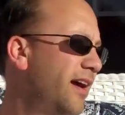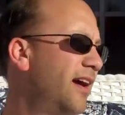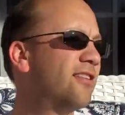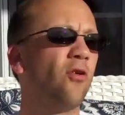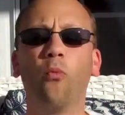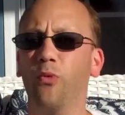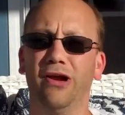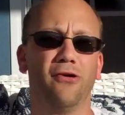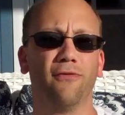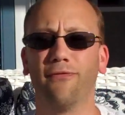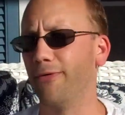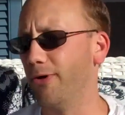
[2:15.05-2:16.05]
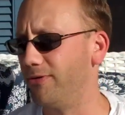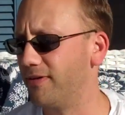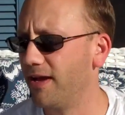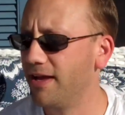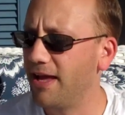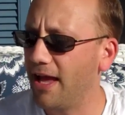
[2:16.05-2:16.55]
It's a weird fruit.
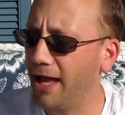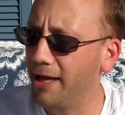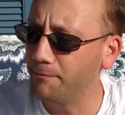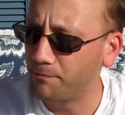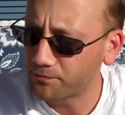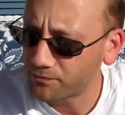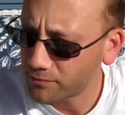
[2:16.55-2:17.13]
And